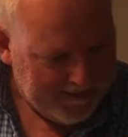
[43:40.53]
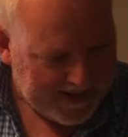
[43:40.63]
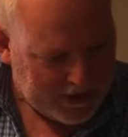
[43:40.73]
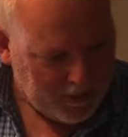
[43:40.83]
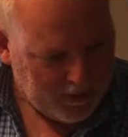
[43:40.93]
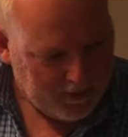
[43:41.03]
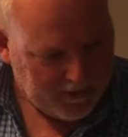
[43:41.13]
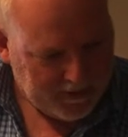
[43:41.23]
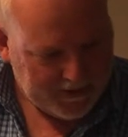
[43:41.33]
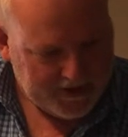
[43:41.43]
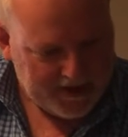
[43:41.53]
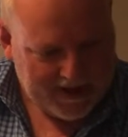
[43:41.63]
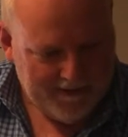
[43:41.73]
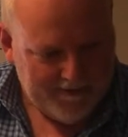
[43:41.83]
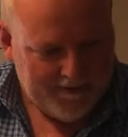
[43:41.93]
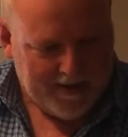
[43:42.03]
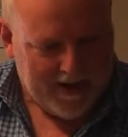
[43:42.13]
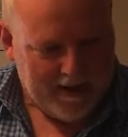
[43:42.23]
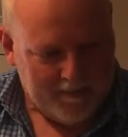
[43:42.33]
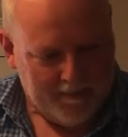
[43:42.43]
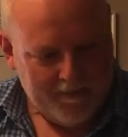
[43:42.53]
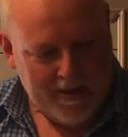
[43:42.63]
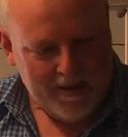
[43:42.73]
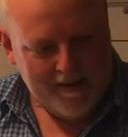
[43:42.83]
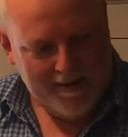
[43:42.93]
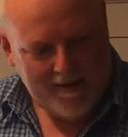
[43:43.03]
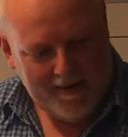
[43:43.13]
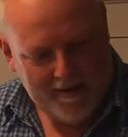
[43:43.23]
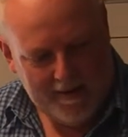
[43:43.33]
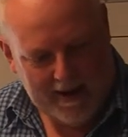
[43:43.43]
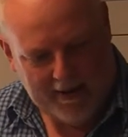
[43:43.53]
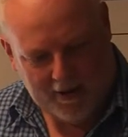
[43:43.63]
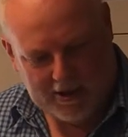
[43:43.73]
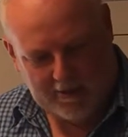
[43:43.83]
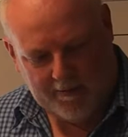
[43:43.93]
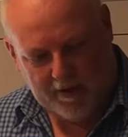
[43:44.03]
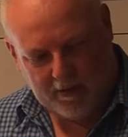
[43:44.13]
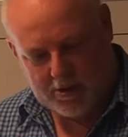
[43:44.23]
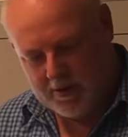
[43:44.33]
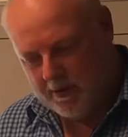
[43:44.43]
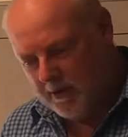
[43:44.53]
that's all good stuff. Um, now the Ostler fault,